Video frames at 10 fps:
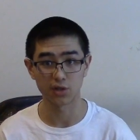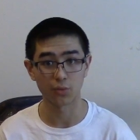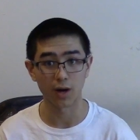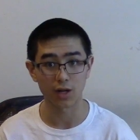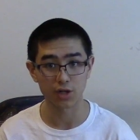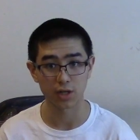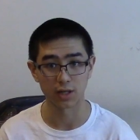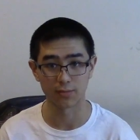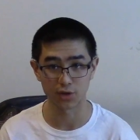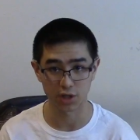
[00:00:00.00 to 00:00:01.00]
you watch in
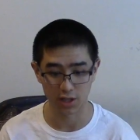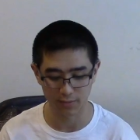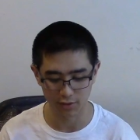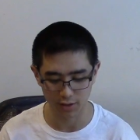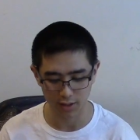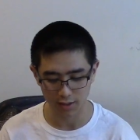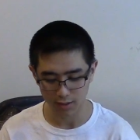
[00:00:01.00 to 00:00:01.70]
the machine community.